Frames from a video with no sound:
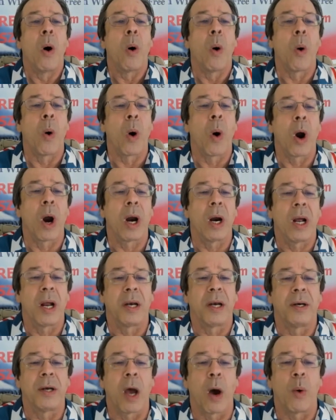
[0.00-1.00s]
Or
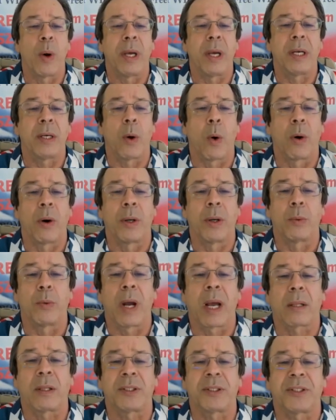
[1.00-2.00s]
knowing or in
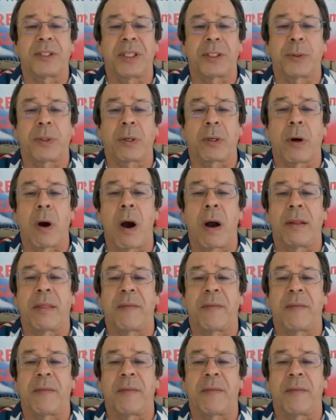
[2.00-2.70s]
reckless disregard